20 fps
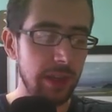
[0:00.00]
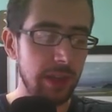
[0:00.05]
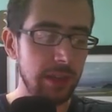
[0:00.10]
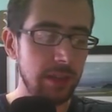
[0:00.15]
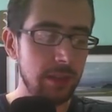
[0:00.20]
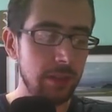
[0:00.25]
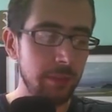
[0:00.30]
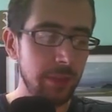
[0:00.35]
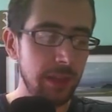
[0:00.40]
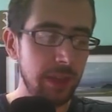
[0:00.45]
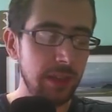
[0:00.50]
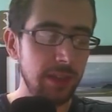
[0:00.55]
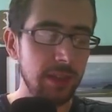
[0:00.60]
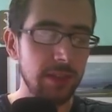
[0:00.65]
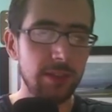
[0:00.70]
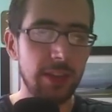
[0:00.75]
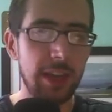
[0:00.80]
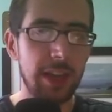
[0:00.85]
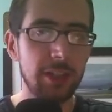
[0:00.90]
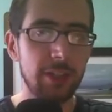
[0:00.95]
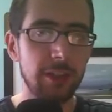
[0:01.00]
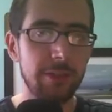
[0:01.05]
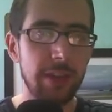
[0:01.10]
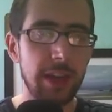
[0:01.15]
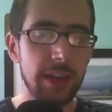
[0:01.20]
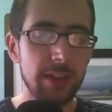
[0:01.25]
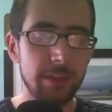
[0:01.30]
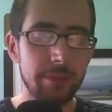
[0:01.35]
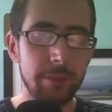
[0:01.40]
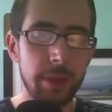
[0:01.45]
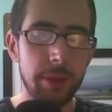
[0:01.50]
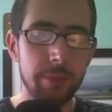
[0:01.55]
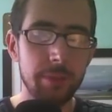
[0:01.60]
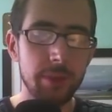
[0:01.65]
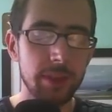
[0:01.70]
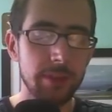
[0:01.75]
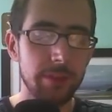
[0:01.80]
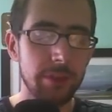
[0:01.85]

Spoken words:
intermediate/advanced members of